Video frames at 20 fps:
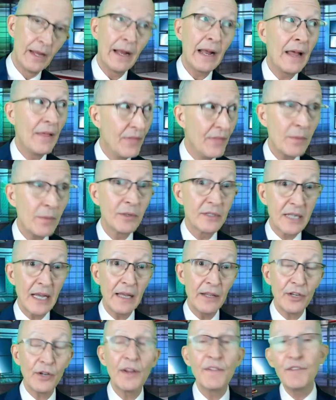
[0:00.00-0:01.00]
And they will tell
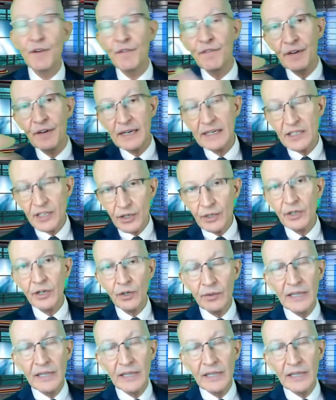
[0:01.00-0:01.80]
you if you forget to include